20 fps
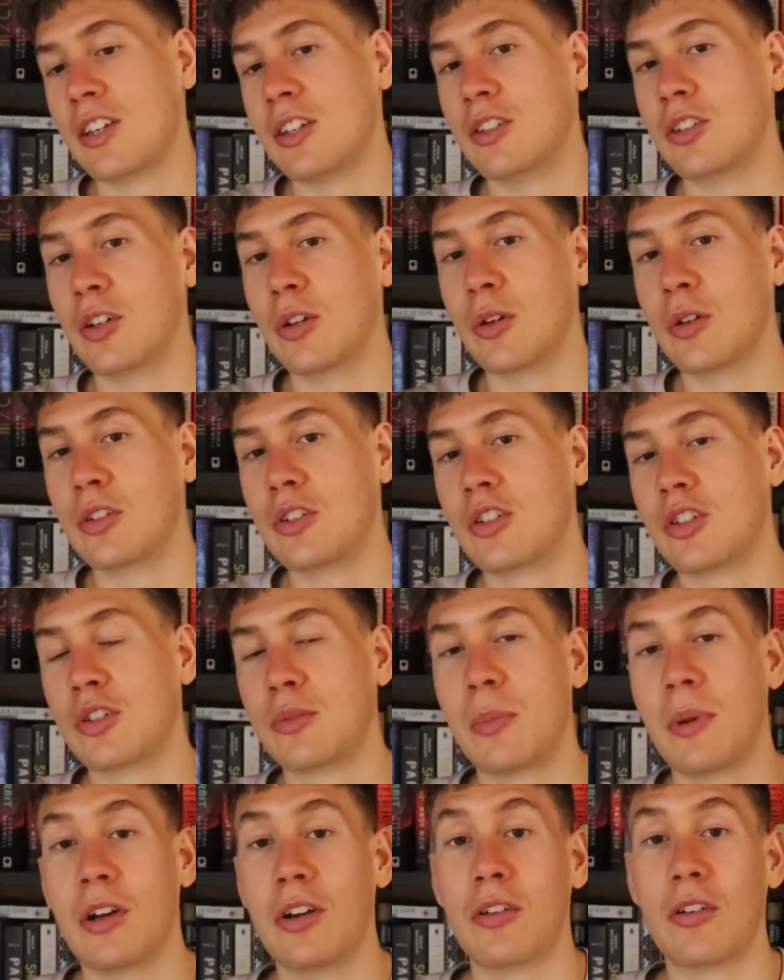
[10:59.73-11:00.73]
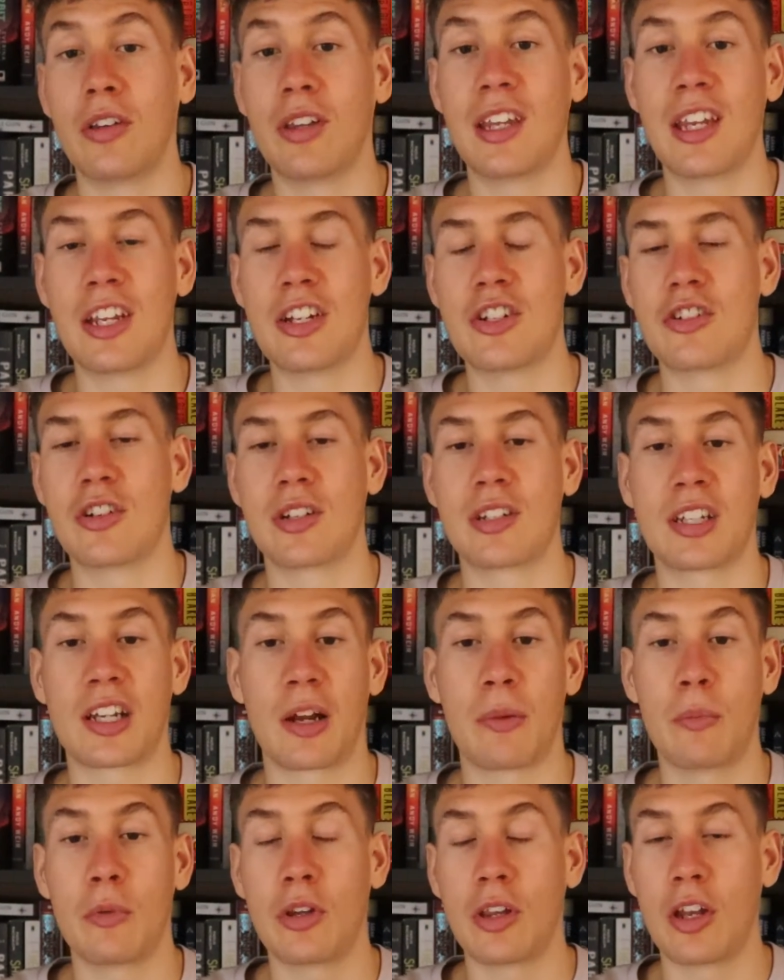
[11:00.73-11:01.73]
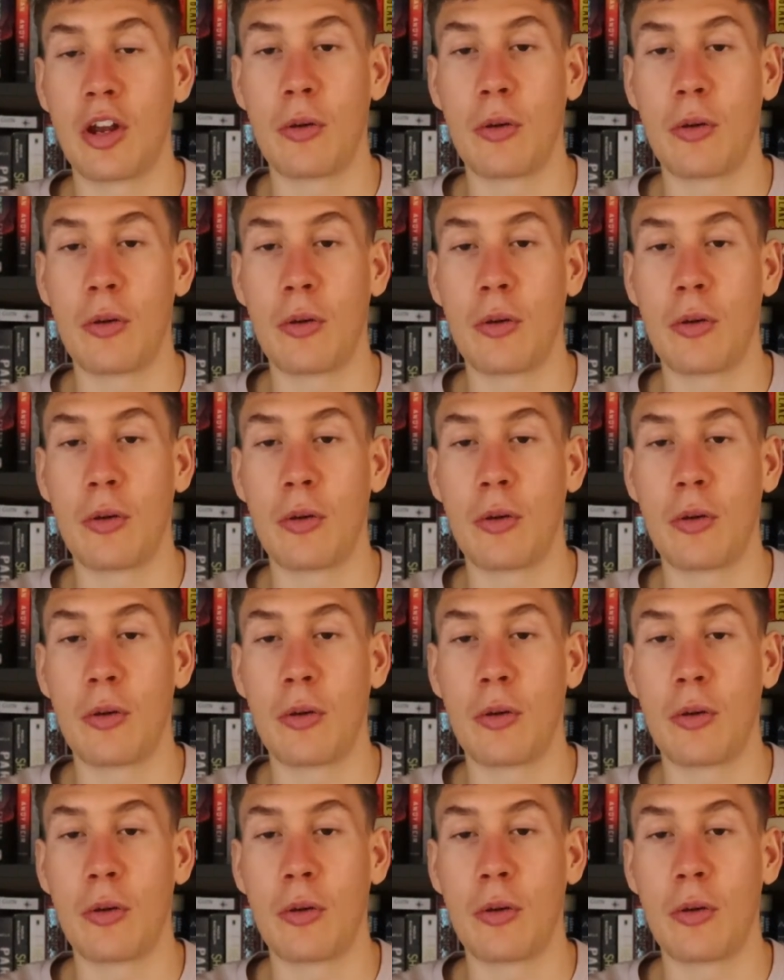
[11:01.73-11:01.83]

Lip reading: So it's just been really interesting. I'm really